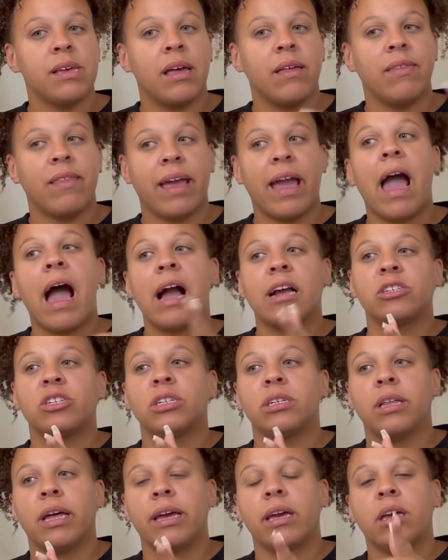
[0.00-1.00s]
and they
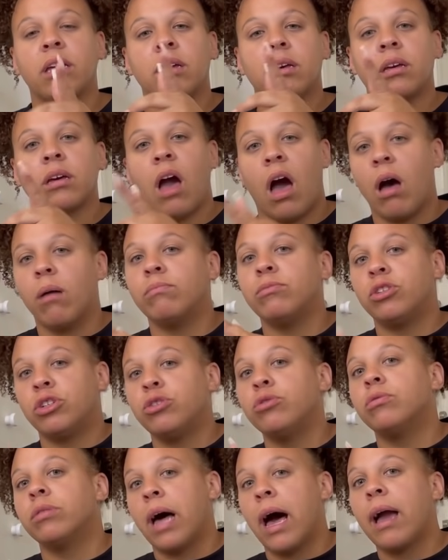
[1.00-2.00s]
actually like come
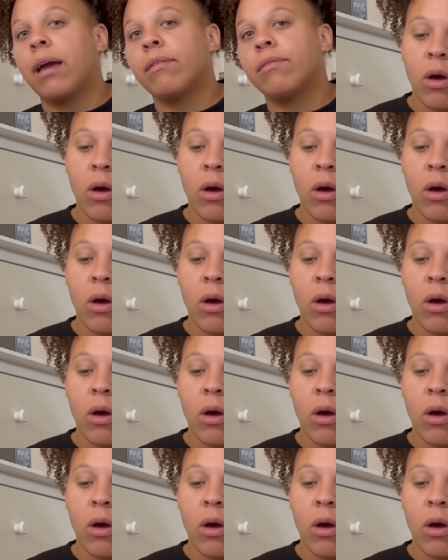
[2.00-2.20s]
to life.